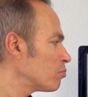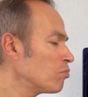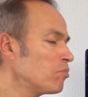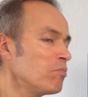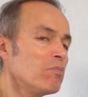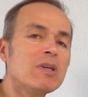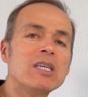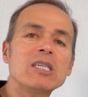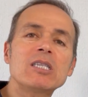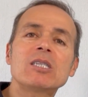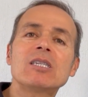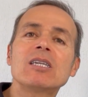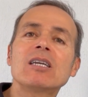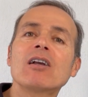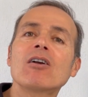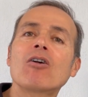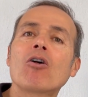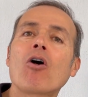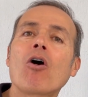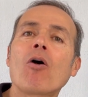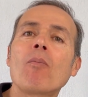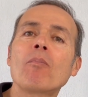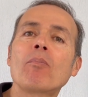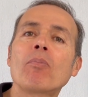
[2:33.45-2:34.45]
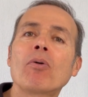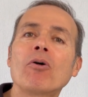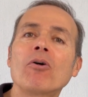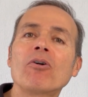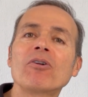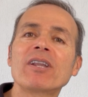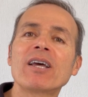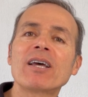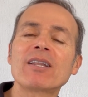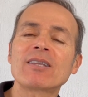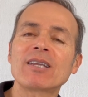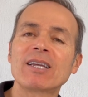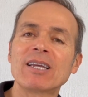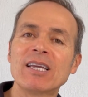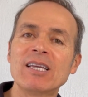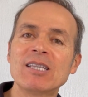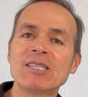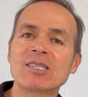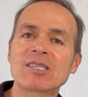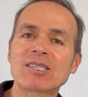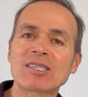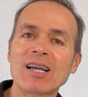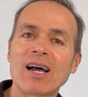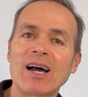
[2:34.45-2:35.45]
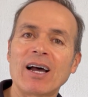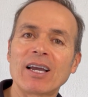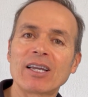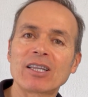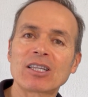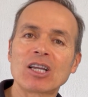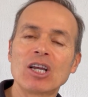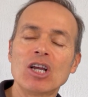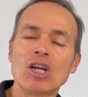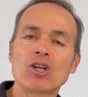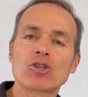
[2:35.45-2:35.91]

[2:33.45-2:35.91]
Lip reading: missing components inside,